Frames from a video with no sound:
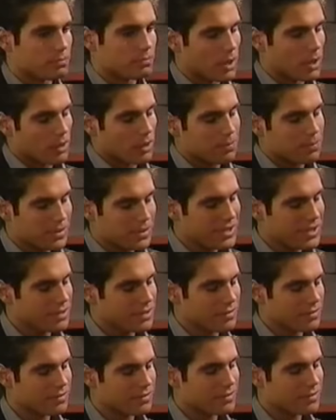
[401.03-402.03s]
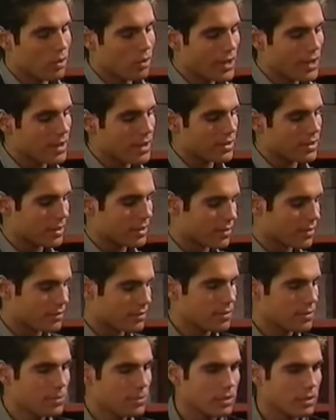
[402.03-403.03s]
Ma, please, don't act like
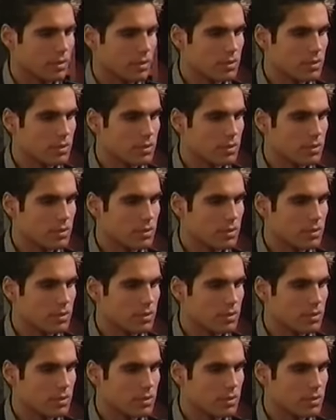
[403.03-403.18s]
this. Come here.